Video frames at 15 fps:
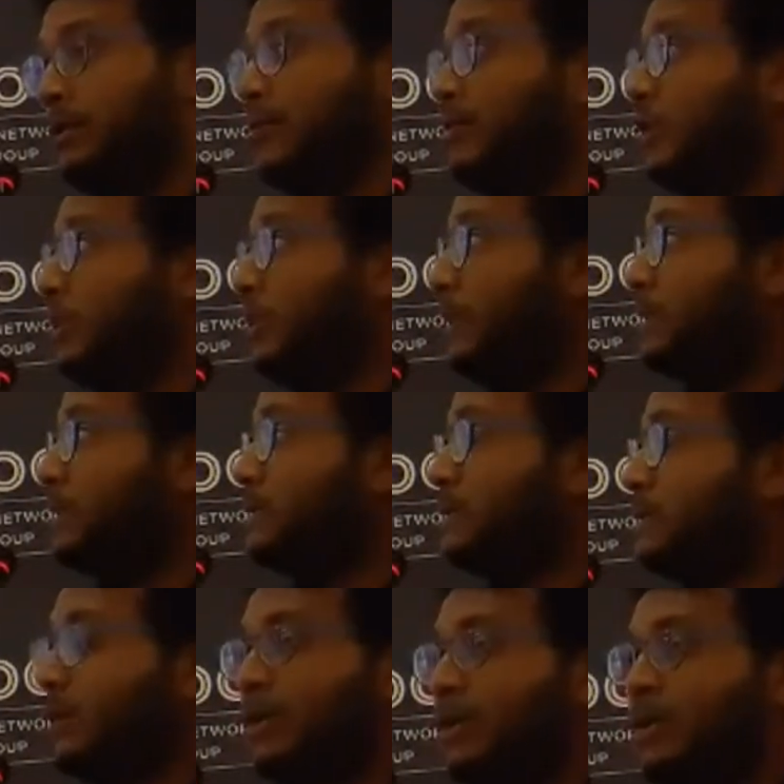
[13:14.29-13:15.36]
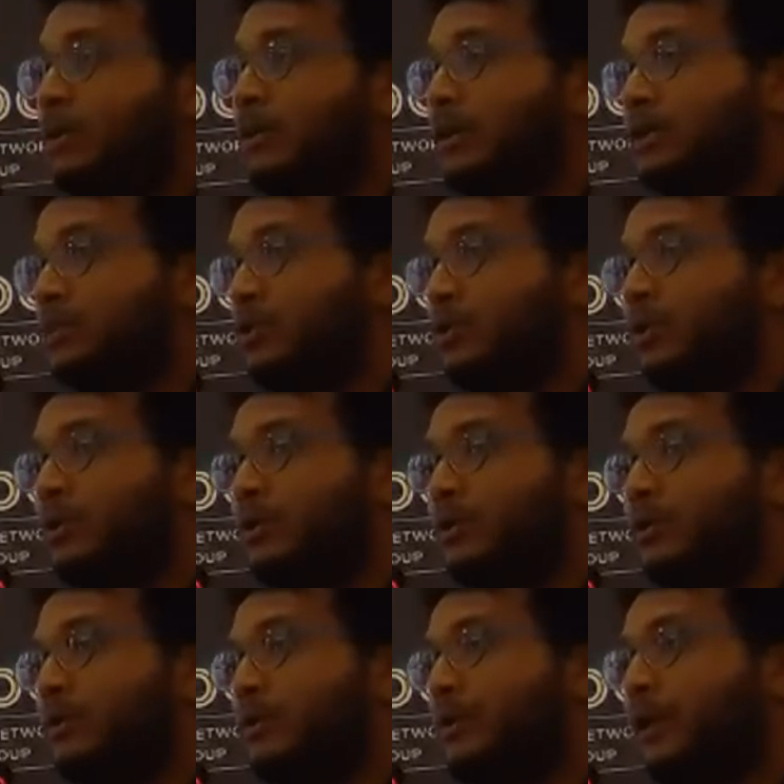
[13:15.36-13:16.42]
developments on this portal.
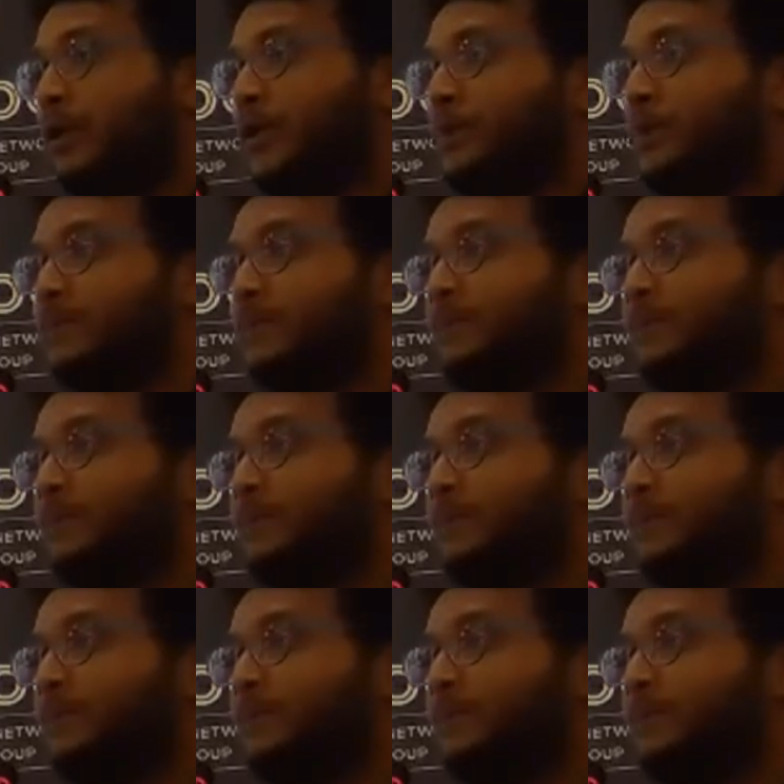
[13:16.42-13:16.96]
Thank you.